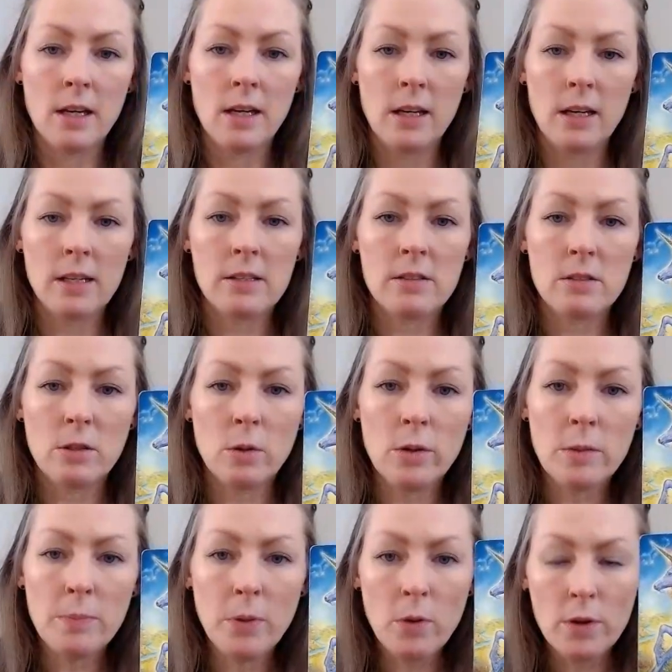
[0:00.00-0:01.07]
it's so
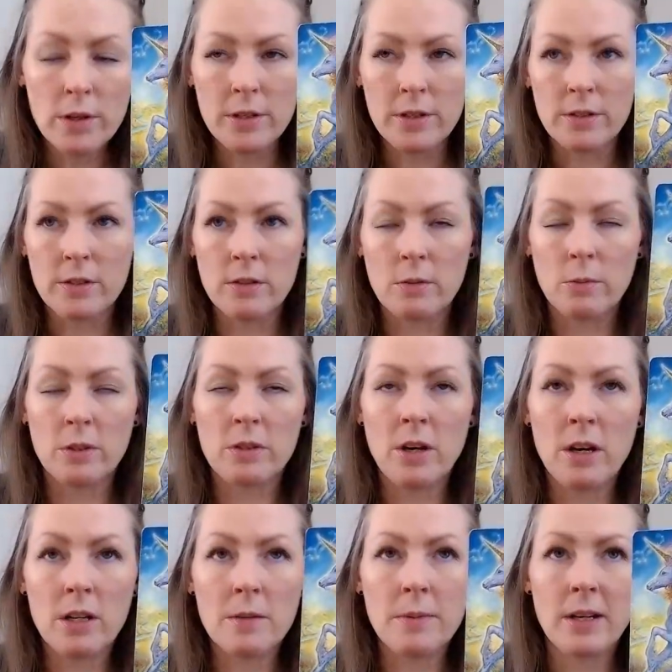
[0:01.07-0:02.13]
important. We
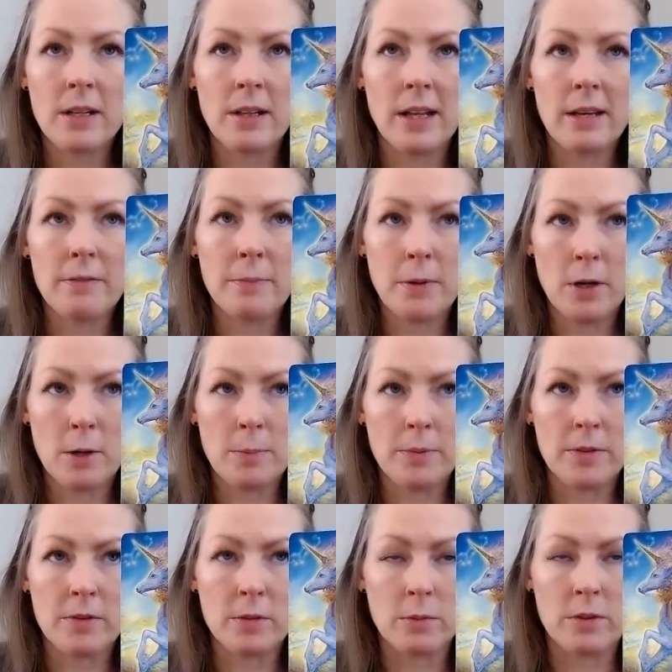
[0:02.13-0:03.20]
talk about life
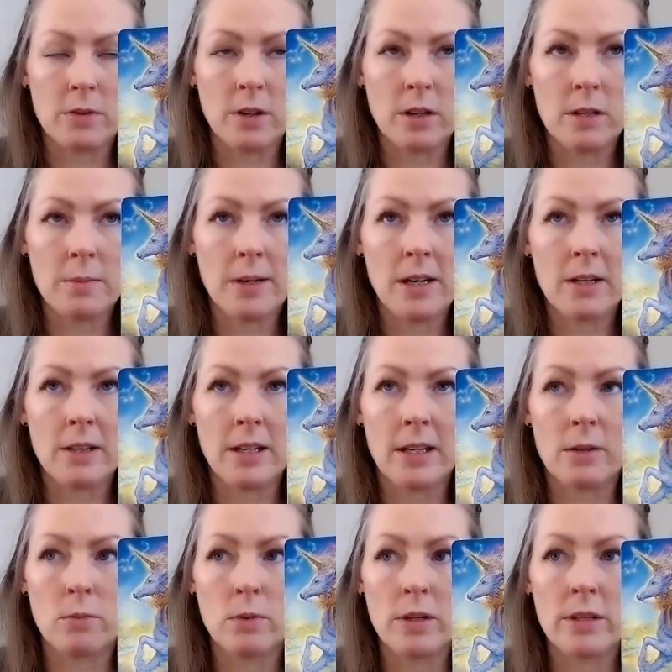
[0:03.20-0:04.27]
purpose and we talk about
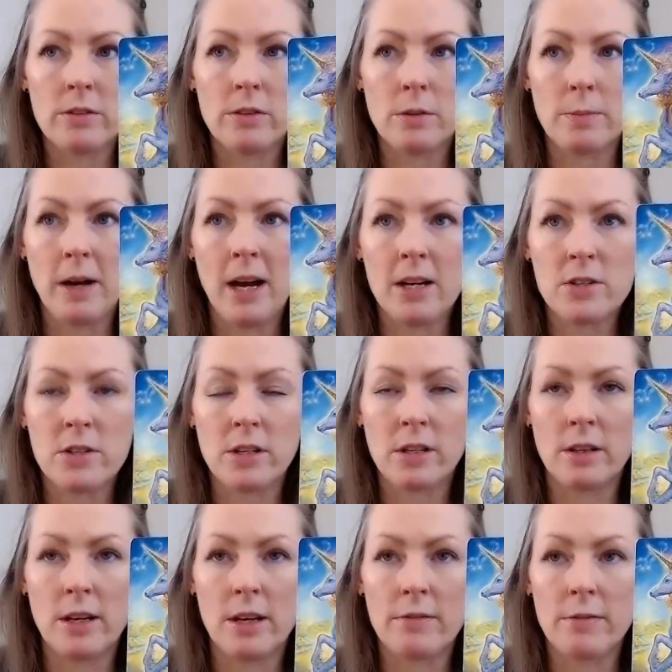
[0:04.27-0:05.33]
like, what is your passion in
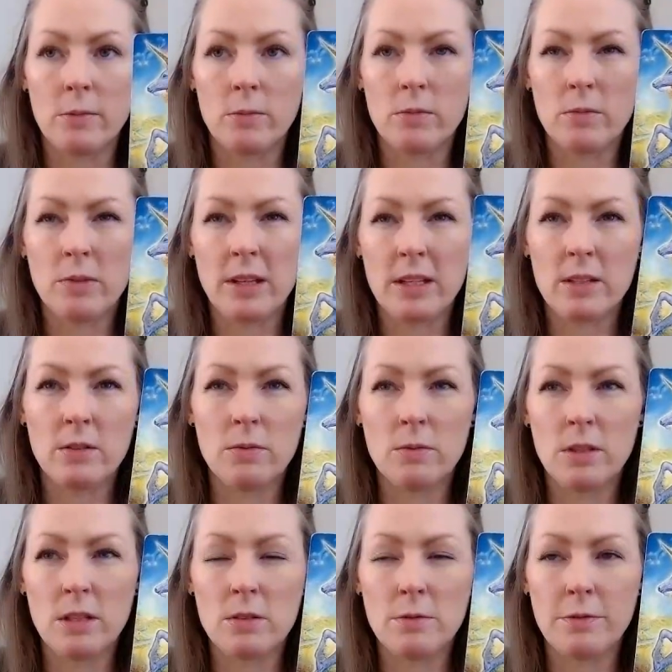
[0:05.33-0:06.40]
life? And like, you
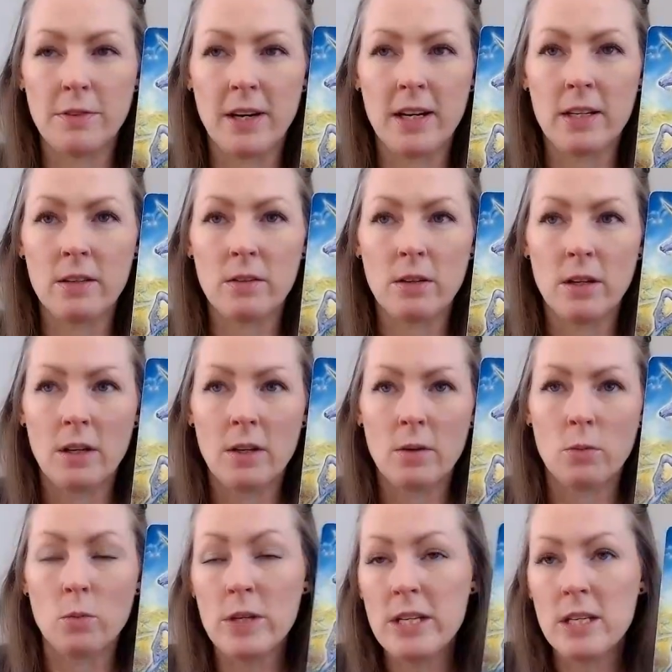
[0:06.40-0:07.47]
need to find,
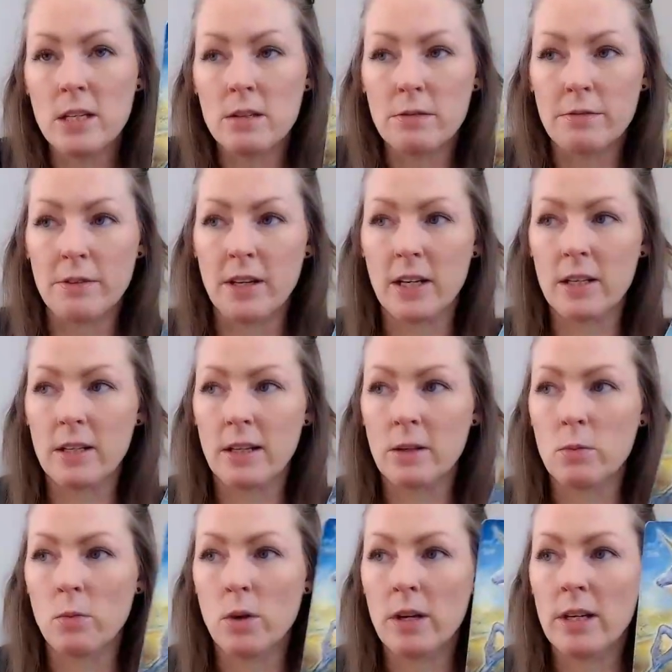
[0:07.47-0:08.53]
we need to find like,
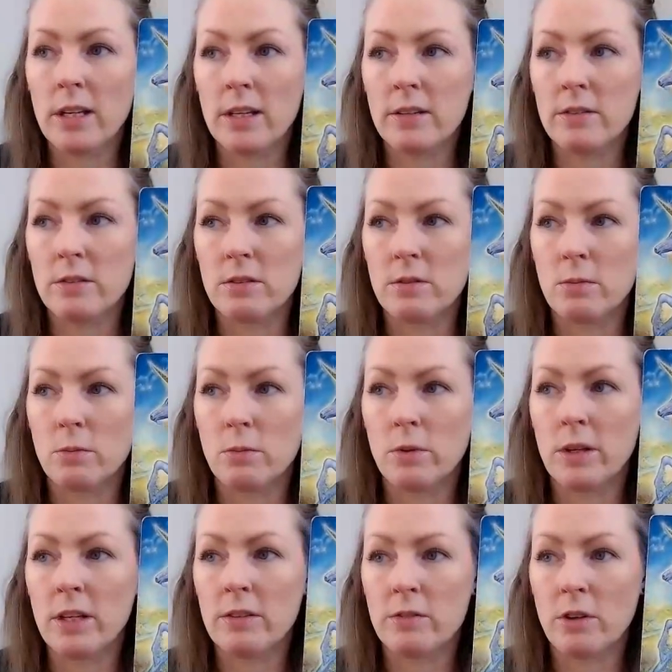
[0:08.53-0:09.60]
what is, what
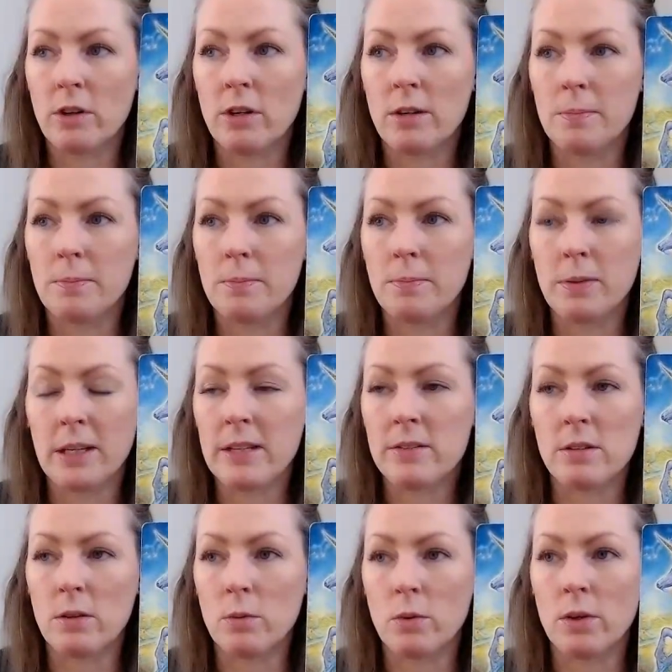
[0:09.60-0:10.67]
is our place
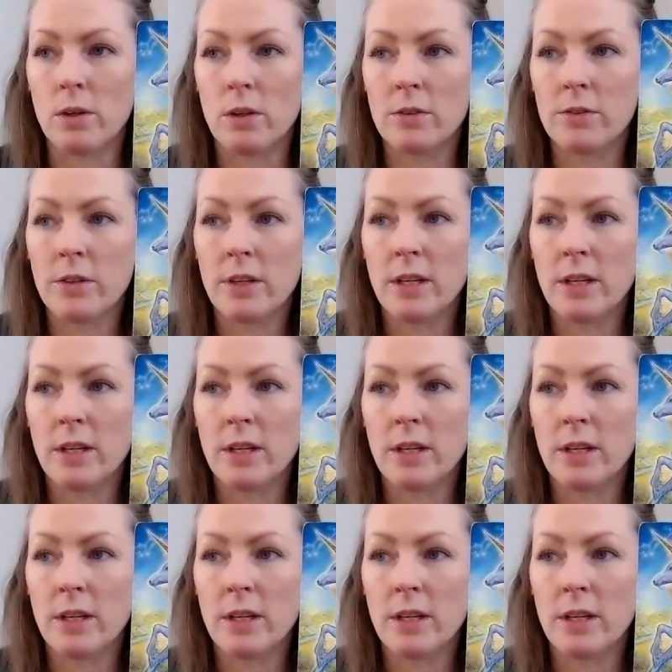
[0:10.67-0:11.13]
in the world?